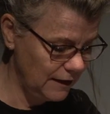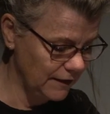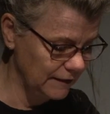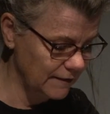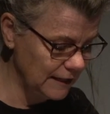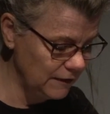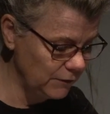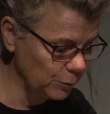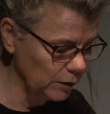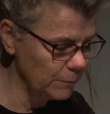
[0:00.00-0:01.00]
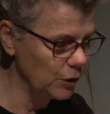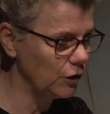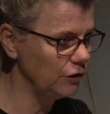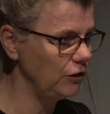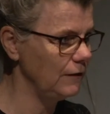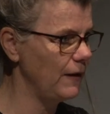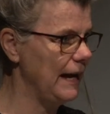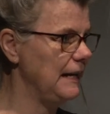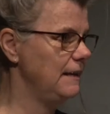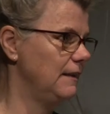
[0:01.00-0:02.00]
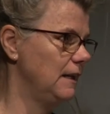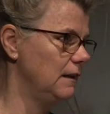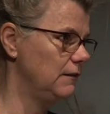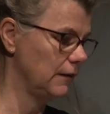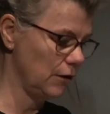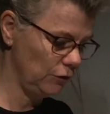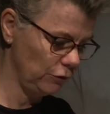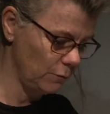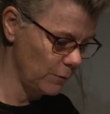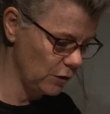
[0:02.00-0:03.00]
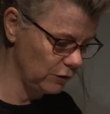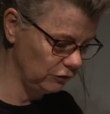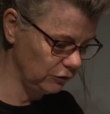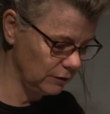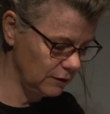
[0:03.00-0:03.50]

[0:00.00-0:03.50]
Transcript: that things will emerge if anything is going to emerge.